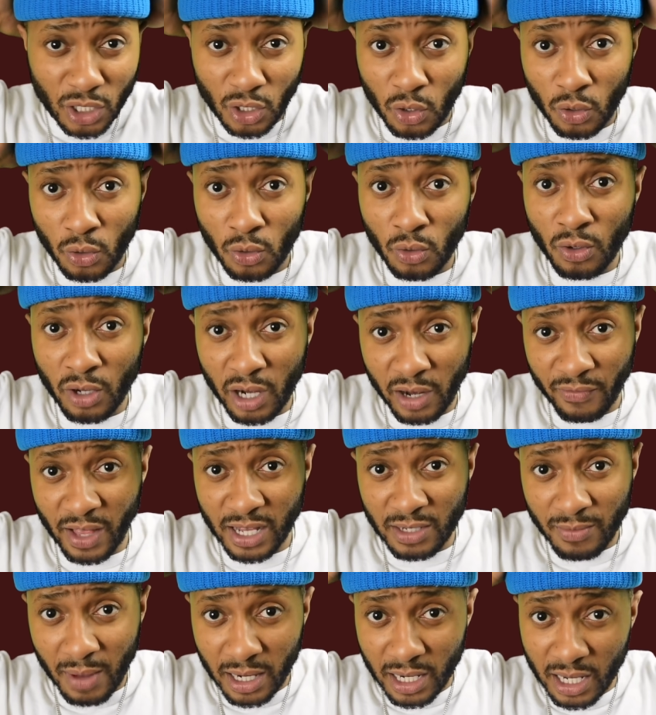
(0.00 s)
cool if
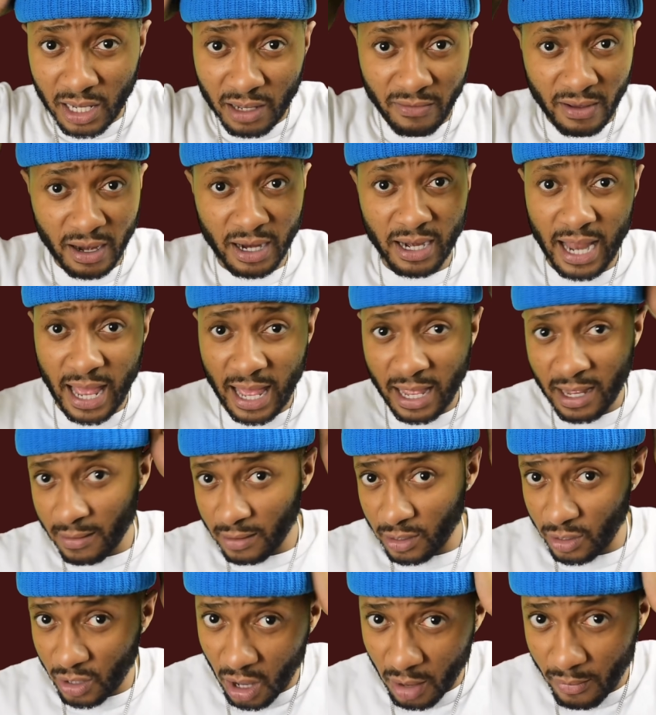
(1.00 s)
that's my look for the day,
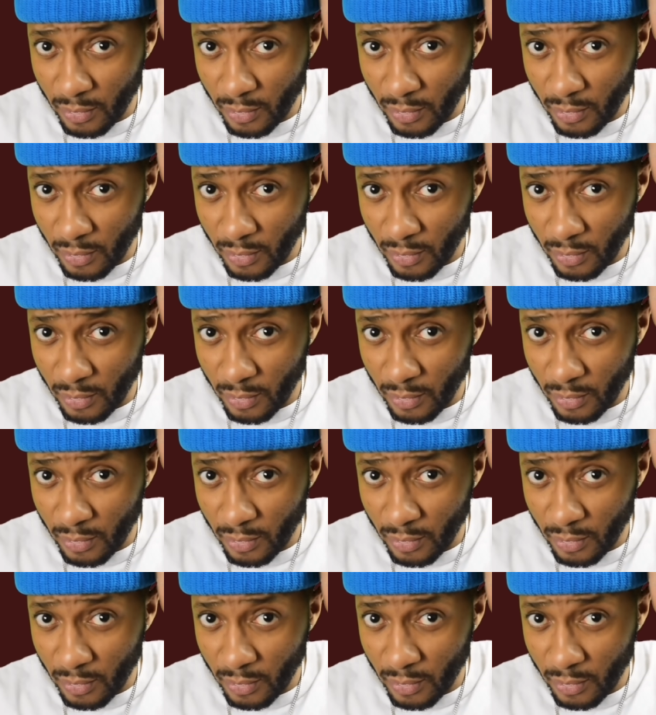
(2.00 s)
you know.